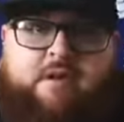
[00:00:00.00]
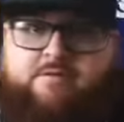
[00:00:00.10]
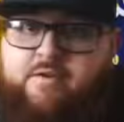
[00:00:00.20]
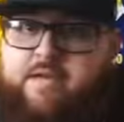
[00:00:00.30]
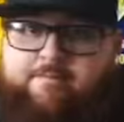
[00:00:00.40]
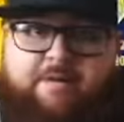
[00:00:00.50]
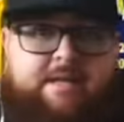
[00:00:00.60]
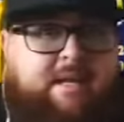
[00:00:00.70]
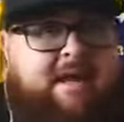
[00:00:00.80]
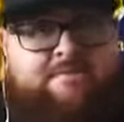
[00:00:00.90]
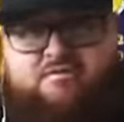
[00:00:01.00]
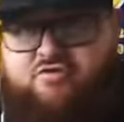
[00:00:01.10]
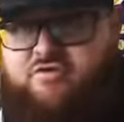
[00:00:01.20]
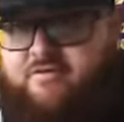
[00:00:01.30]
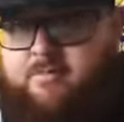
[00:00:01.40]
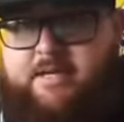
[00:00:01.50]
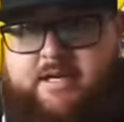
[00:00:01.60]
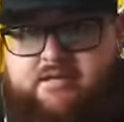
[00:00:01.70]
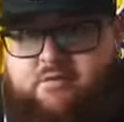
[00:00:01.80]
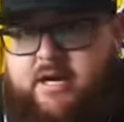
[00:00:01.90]
If you get beat, have JaVale
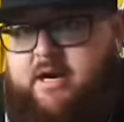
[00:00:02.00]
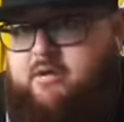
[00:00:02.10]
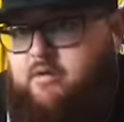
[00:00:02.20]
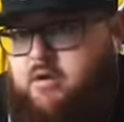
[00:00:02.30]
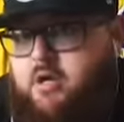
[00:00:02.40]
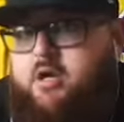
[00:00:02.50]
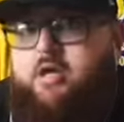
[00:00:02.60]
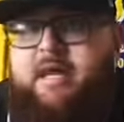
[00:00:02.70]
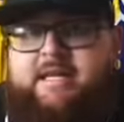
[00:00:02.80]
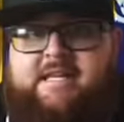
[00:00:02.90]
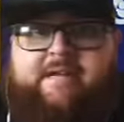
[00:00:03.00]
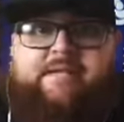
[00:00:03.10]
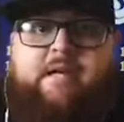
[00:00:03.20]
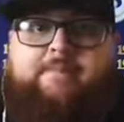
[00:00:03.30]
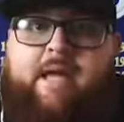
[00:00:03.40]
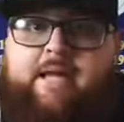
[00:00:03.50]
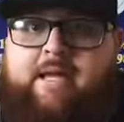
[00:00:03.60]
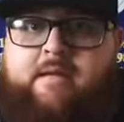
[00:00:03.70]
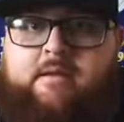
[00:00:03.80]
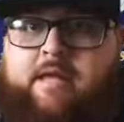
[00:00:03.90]
McGee, Dwight Howard, or Anthony Davis on back
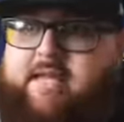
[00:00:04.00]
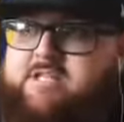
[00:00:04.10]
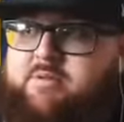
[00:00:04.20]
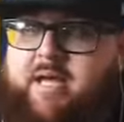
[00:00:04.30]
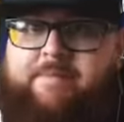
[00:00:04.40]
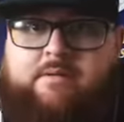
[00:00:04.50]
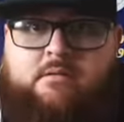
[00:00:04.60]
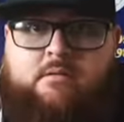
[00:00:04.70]
end. And that's what happened.